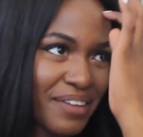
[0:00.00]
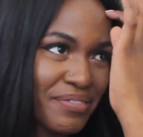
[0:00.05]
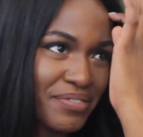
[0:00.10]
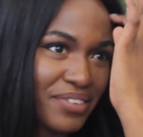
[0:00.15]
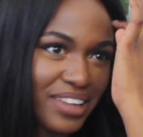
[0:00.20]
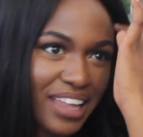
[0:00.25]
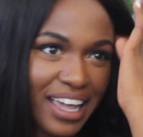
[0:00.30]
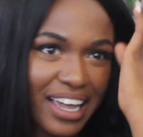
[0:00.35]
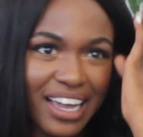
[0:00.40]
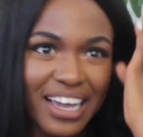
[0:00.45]
I
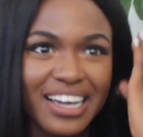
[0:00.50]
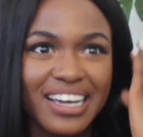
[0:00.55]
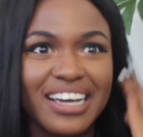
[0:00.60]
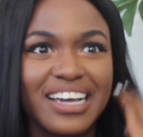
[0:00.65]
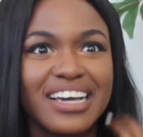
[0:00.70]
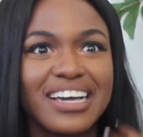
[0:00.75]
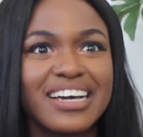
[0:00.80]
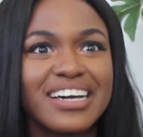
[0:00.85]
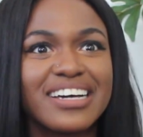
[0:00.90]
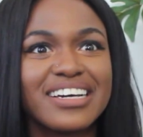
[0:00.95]
feel like
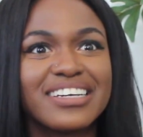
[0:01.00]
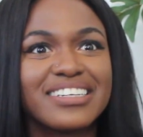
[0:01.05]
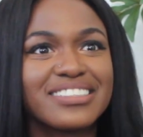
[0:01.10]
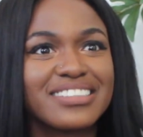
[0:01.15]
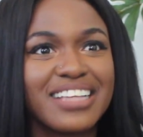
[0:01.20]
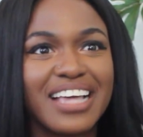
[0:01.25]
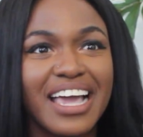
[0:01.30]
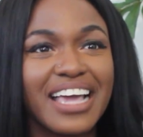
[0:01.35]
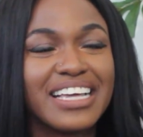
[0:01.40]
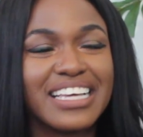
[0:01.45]

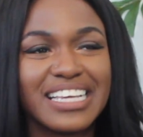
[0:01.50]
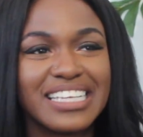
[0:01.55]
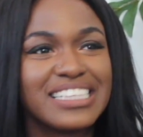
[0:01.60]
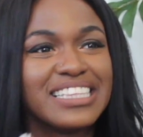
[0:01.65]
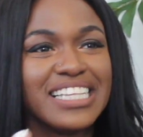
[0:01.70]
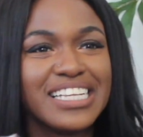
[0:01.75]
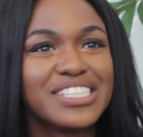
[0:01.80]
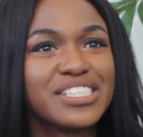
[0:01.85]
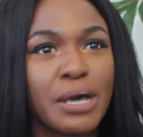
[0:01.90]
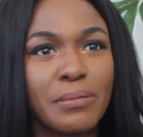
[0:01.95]

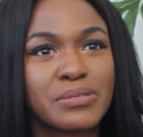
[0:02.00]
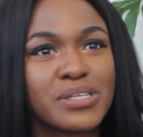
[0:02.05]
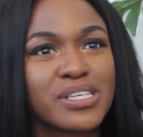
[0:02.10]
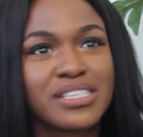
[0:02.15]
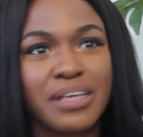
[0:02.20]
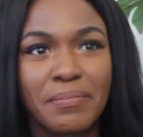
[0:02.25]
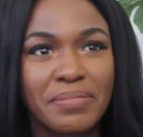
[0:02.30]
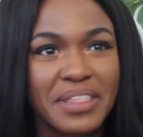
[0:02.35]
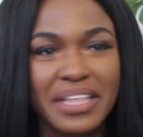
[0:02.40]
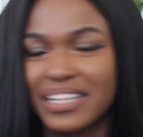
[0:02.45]
it leads up to
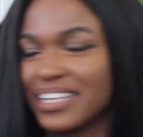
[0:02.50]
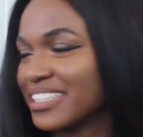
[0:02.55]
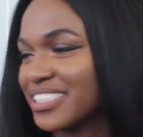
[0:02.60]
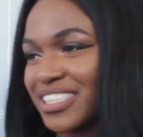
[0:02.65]
something.